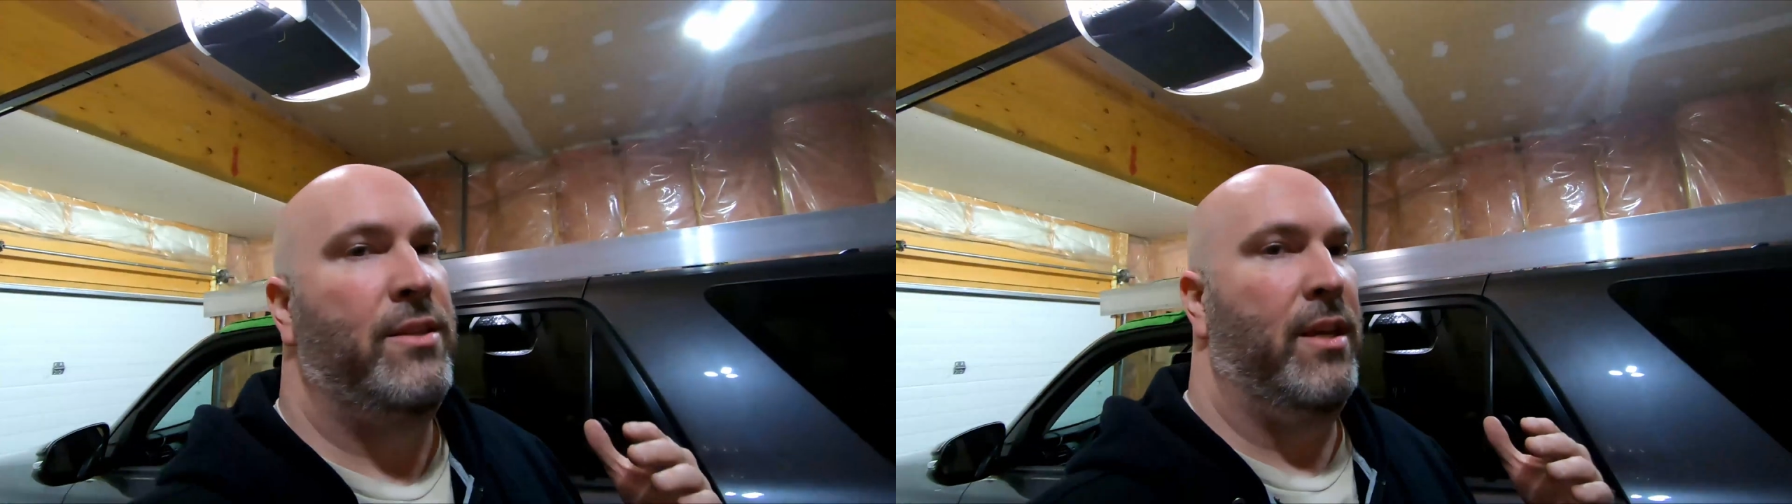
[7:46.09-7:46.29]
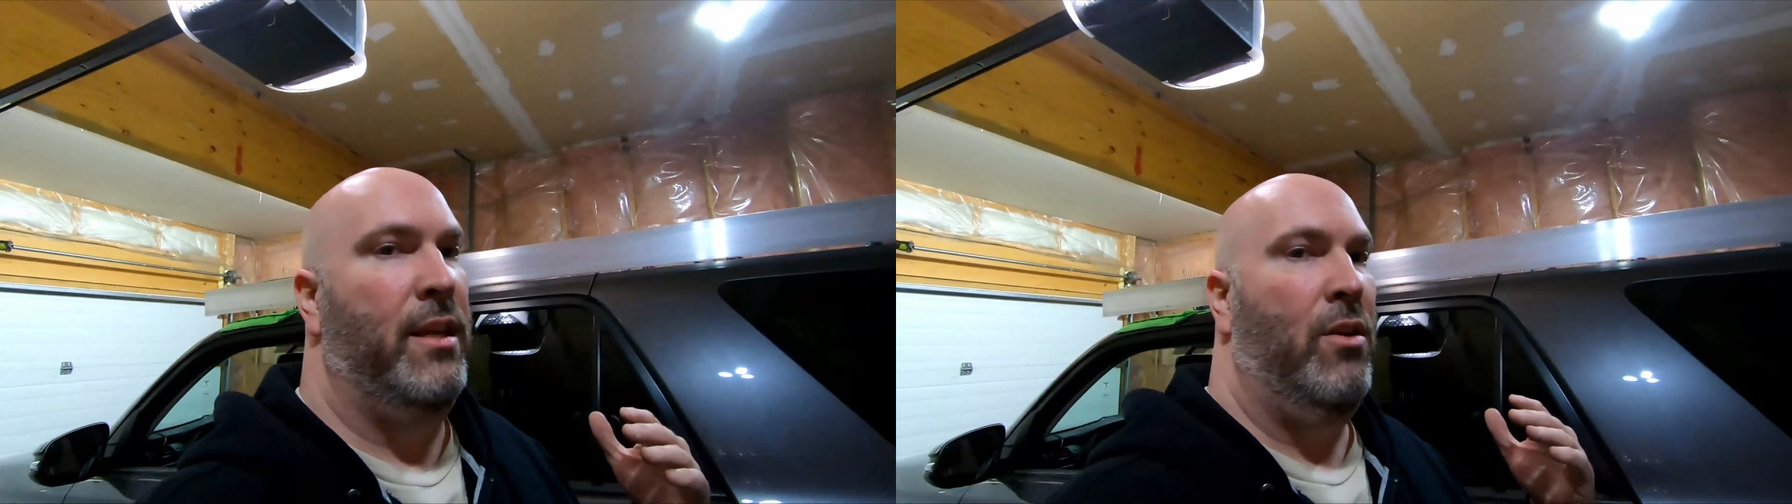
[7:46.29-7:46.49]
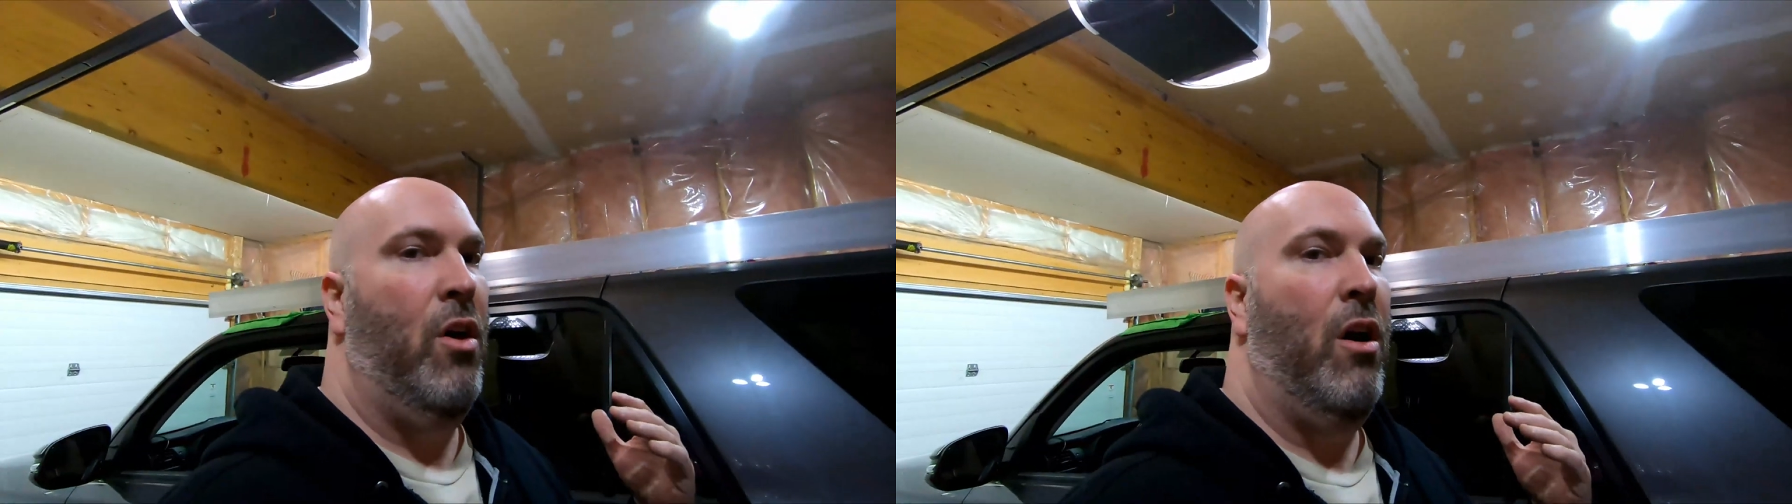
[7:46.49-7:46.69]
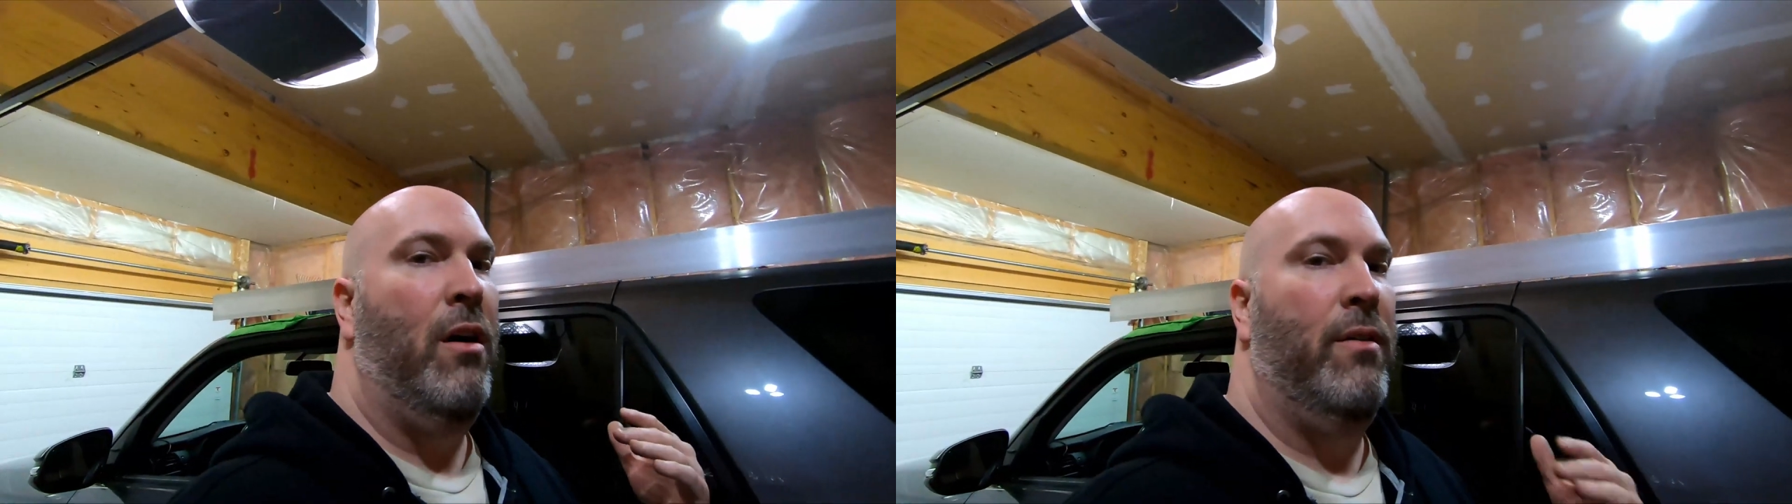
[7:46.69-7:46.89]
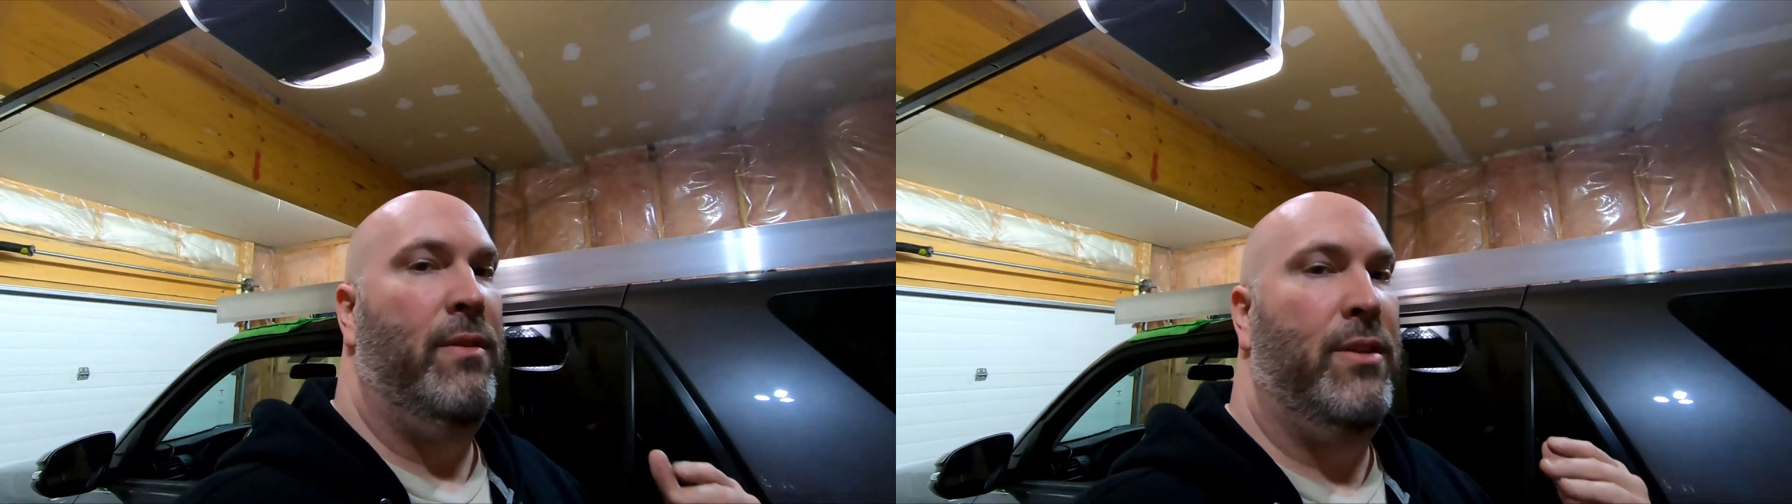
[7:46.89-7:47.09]
that
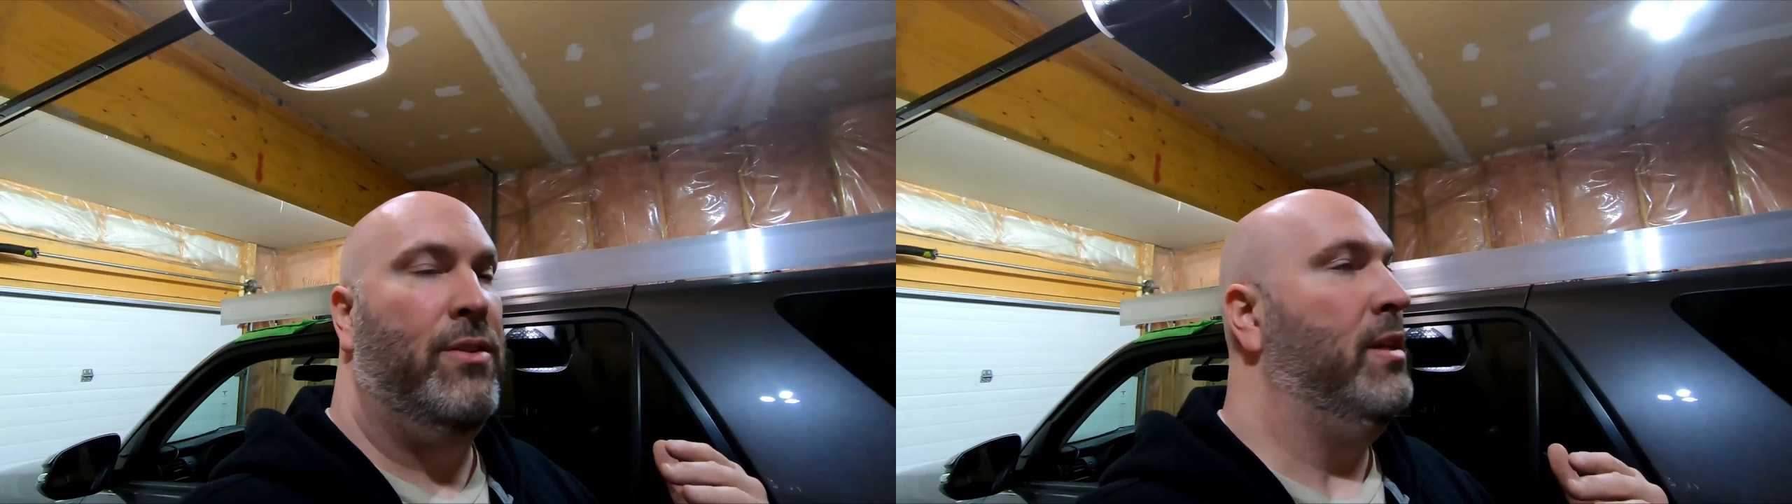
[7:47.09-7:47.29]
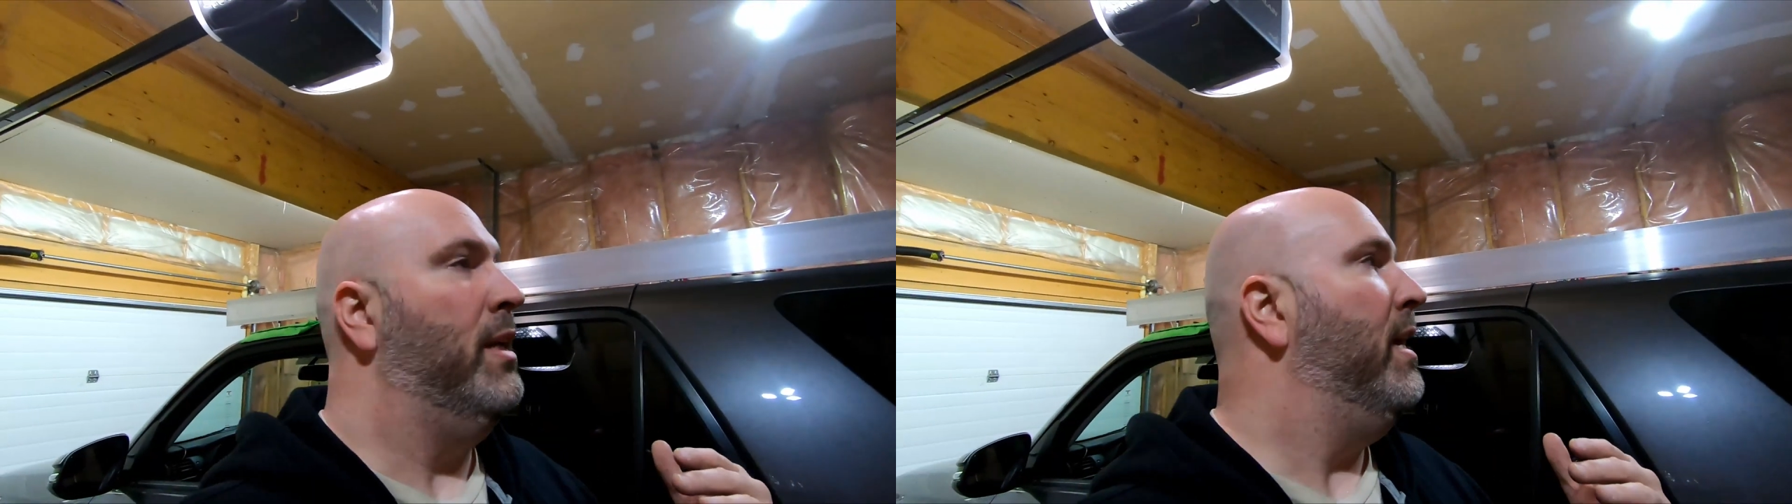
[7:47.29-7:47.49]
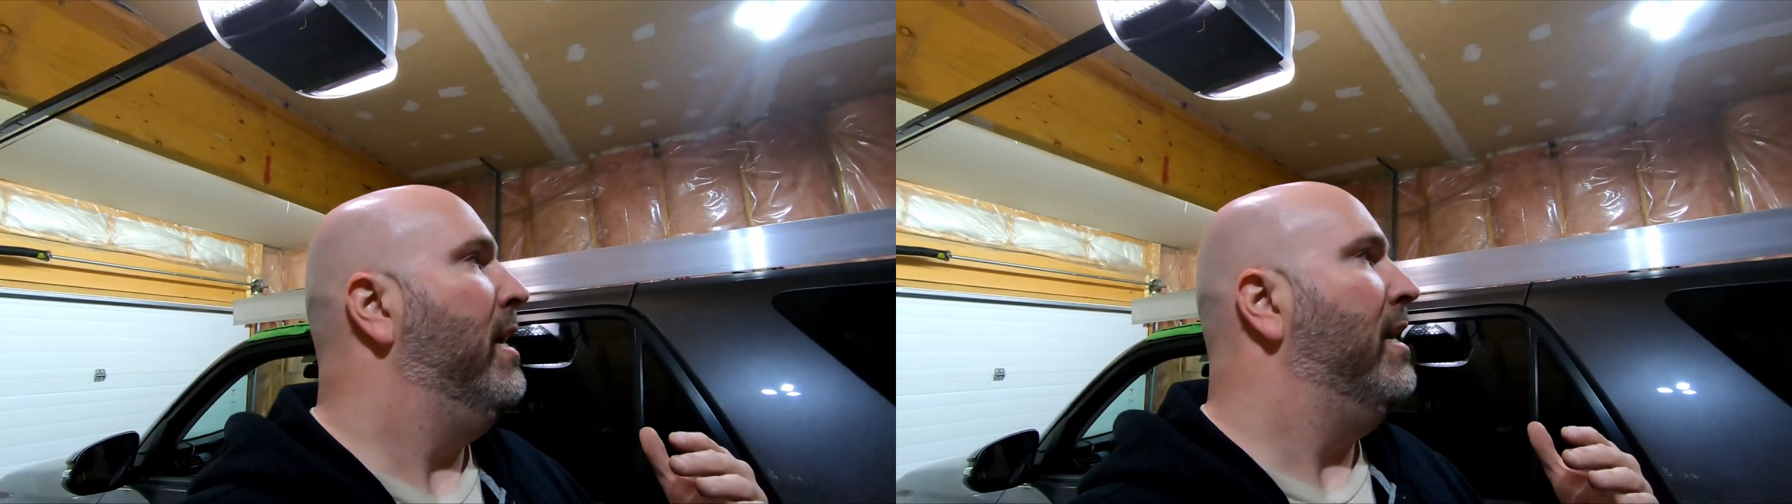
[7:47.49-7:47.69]
obviously